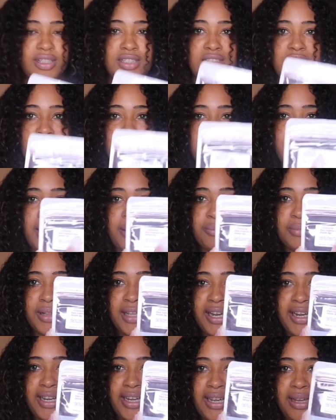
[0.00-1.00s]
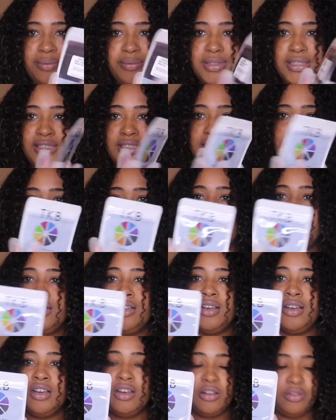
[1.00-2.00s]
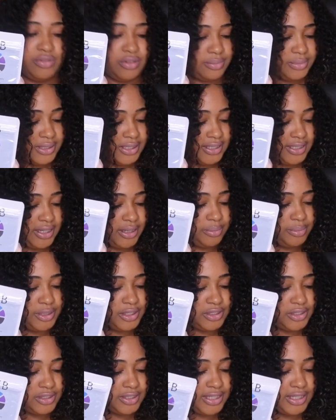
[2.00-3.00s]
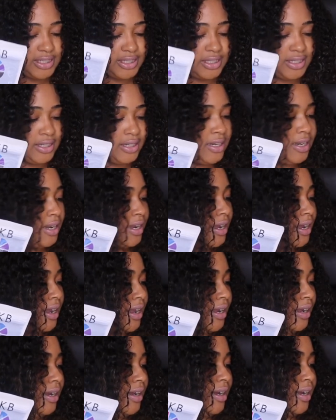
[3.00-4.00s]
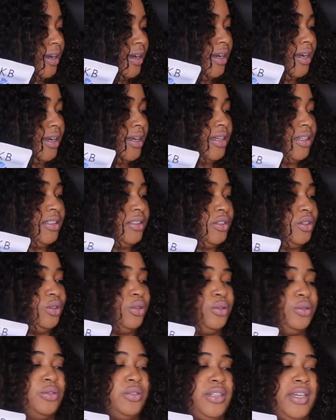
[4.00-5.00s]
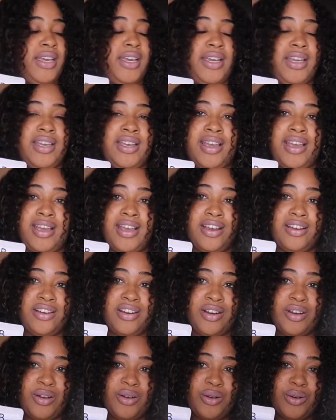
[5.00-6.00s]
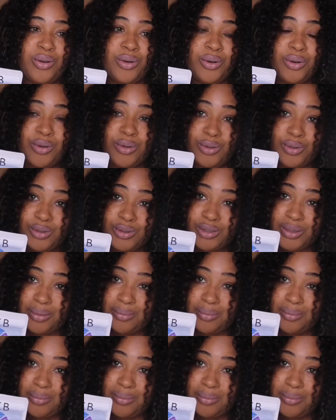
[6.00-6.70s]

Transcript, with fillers: So I got black amethyst, from TKB Trading, I got 2K Carat Gold